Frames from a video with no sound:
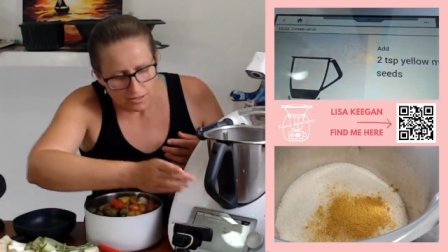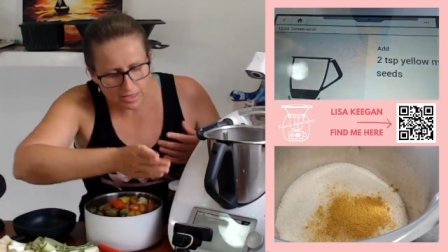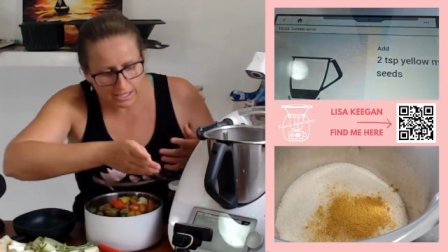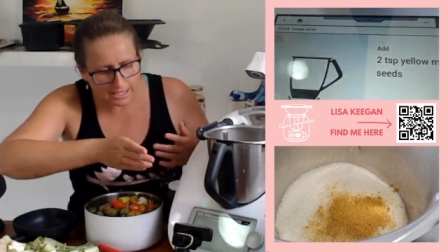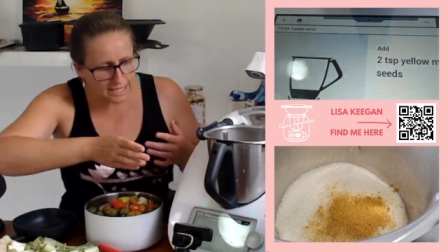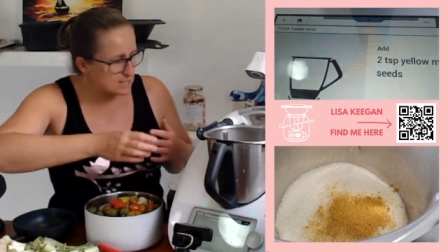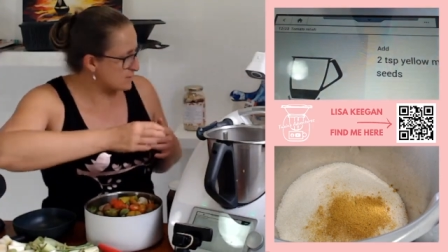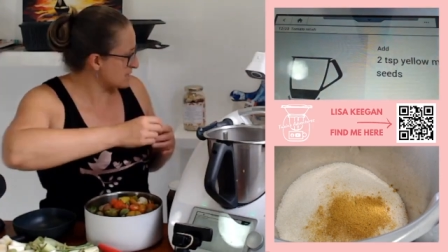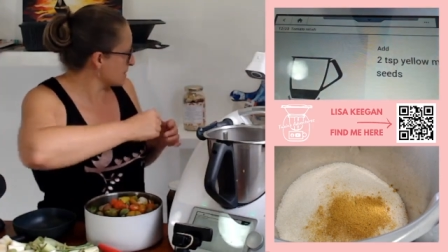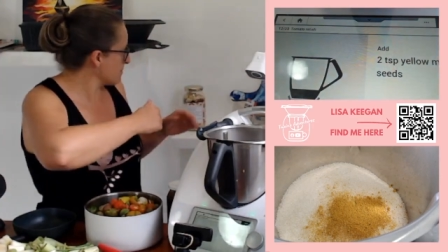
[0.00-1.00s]
Then it asks for
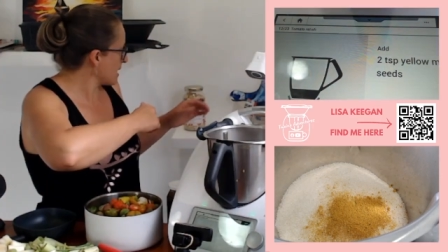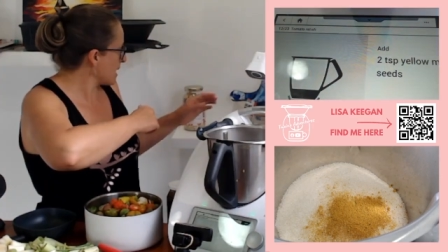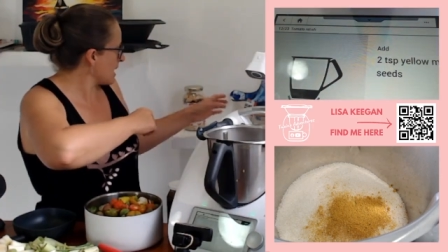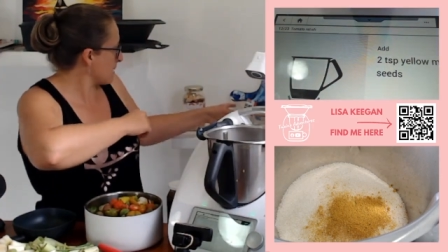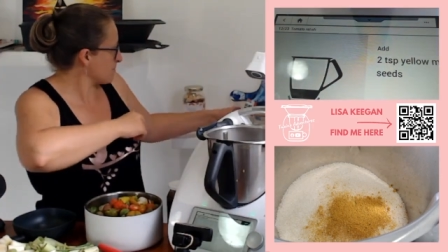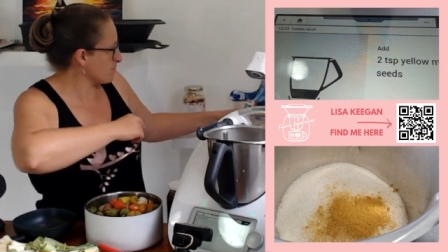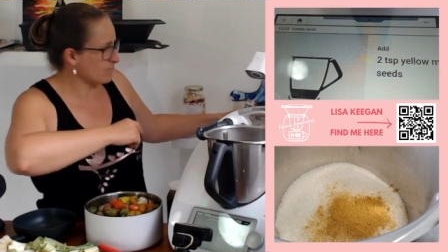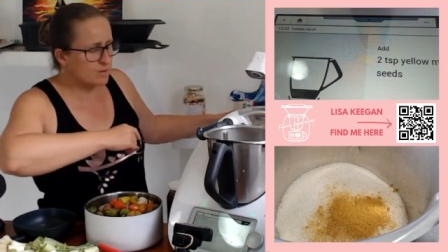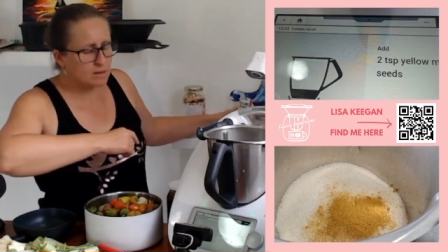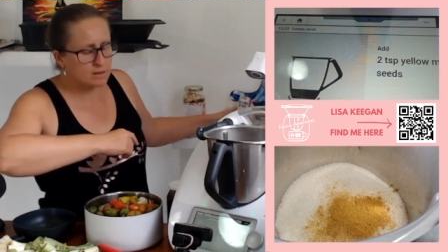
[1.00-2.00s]
some